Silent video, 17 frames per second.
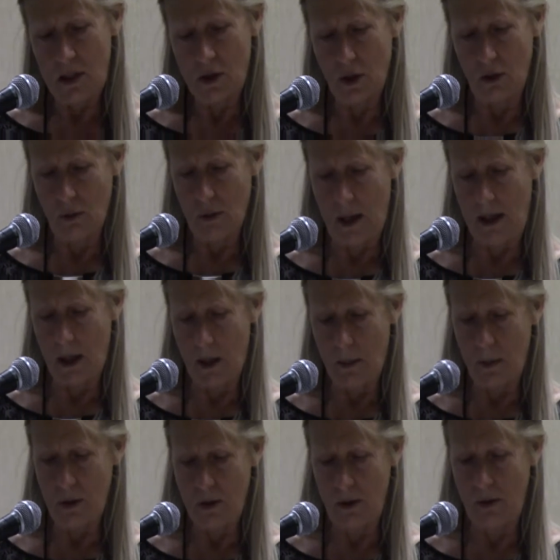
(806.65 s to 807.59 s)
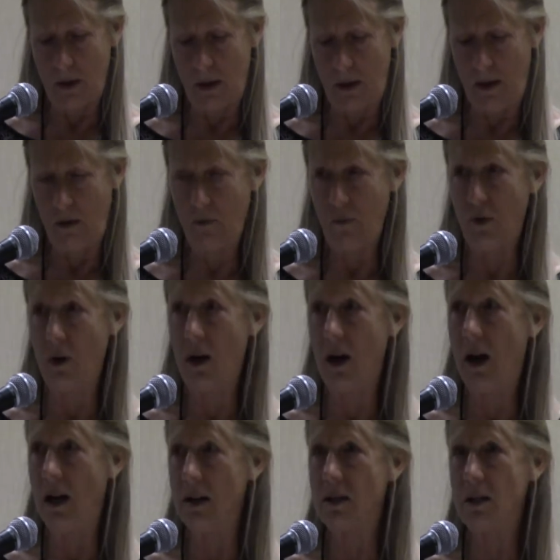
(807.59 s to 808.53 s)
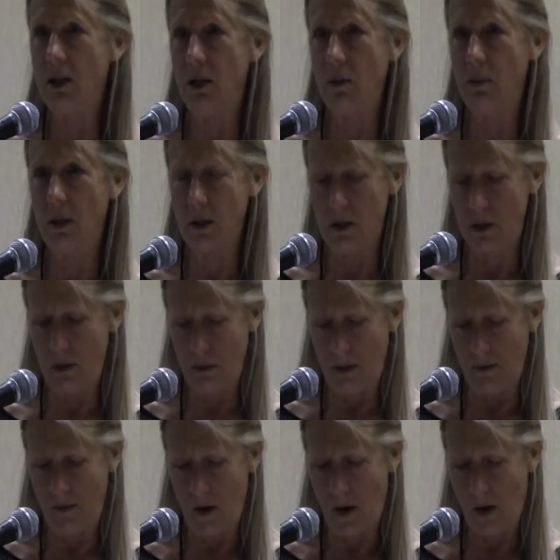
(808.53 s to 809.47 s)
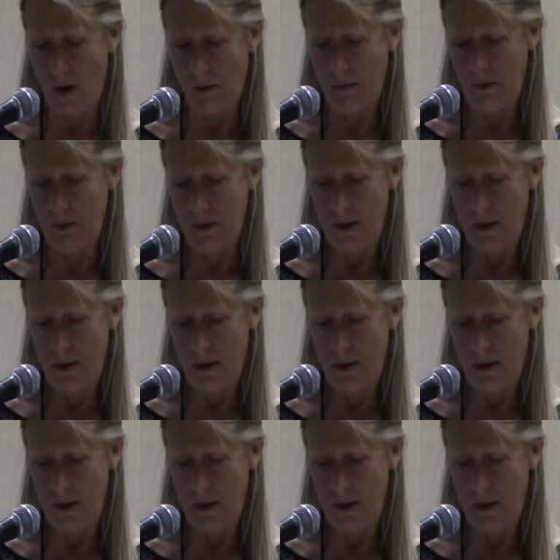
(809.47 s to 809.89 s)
to create opportunities for us humans to evolve.